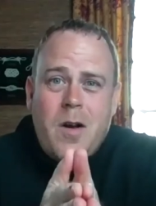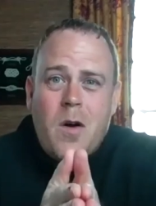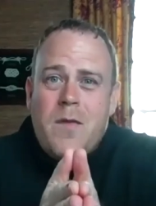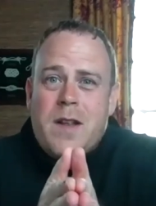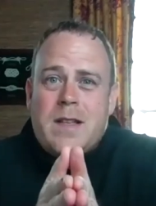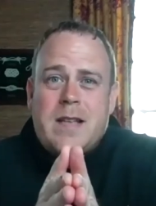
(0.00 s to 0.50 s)

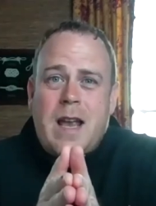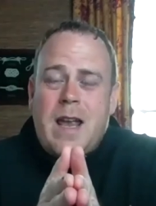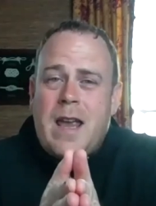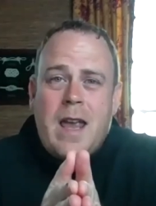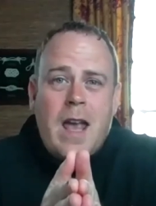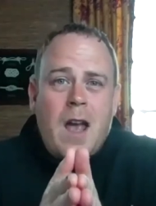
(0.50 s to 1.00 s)
COVID
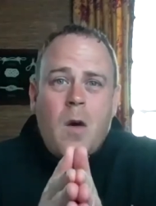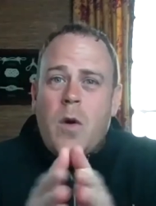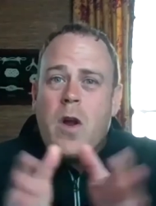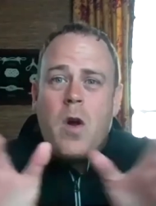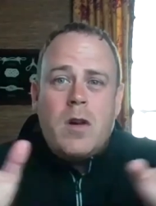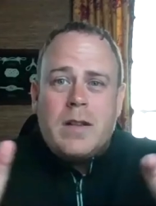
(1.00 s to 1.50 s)
saying
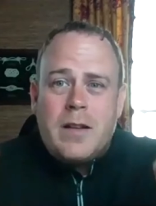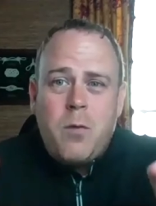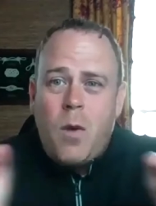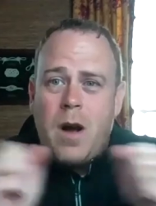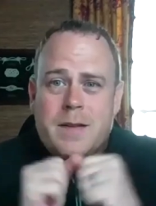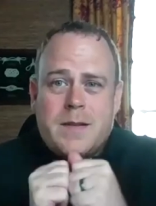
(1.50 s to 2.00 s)
you only
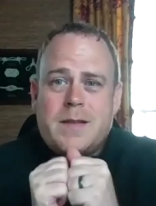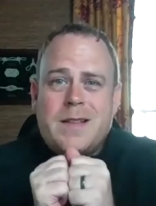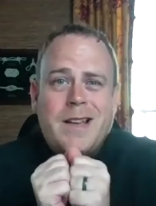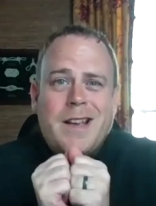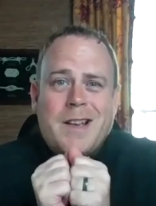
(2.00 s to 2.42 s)
live once,